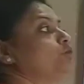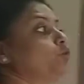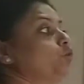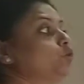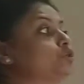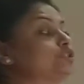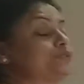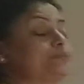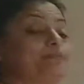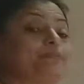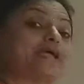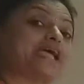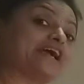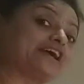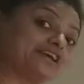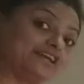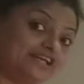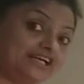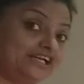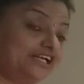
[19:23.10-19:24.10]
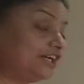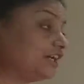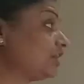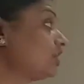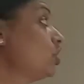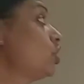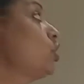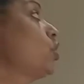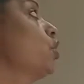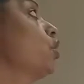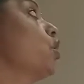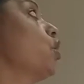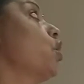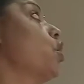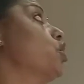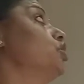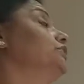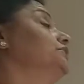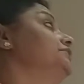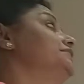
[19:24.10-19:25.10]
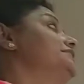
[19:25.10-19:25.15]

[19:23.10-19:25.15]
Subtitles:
close packed layer on